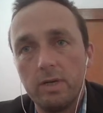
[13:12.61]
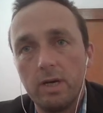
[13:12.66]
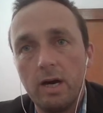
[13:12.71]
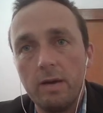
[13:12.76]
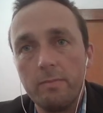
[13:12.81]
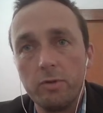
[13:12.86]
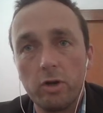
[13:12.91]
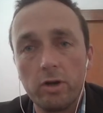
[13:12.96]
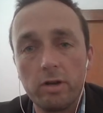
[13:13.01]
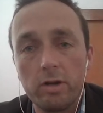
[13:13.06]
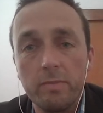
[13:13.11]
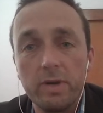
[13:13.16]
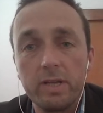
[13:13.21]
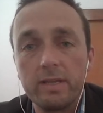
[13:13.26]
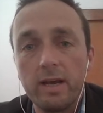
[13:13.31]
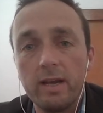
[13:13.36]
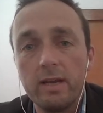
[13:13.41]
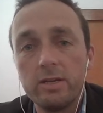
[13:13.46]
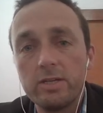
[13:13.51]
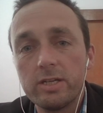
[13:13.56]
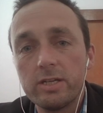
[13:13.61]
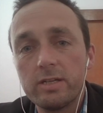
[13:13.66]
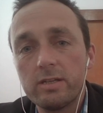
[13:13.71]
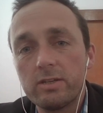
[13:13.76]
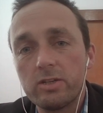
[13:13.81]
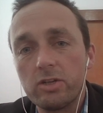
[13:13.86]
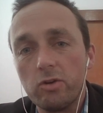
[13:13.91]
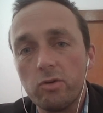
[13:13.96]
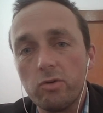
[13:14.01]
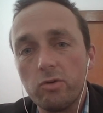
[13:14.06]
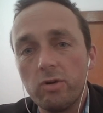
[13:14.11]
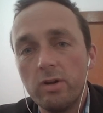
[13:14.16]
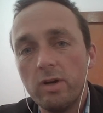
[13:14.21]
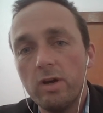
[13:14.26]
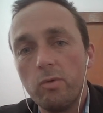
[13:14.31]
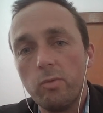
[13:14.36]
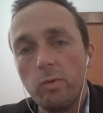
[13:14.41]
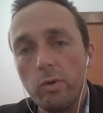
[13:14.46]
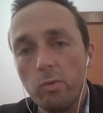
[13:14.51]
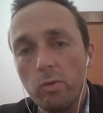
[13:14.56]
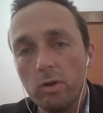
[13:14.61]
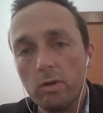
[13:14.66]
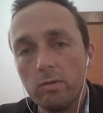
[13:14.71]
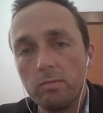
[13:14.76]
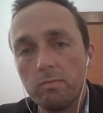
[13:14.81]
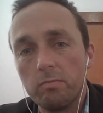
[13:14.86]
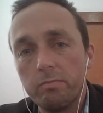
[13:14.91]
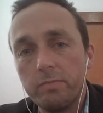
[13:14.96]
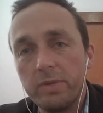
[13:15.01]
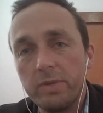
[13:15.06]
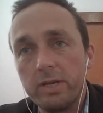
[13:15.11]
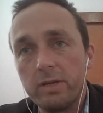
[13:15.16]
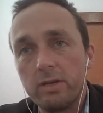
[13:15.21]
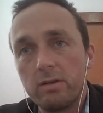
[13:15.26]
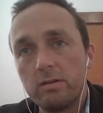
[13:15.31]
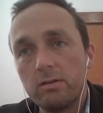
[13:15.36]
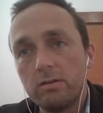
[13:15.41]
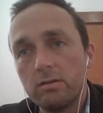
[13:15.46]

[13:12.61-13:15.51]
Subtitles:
I'm not a metallurgist, so we will be